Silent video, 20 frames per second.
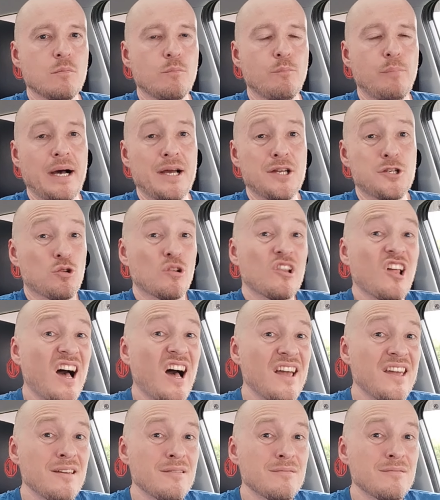by
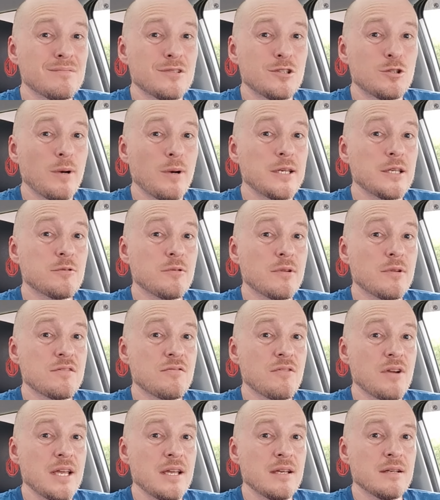July
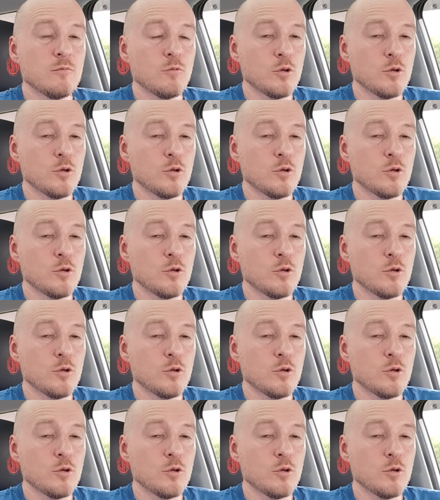2023.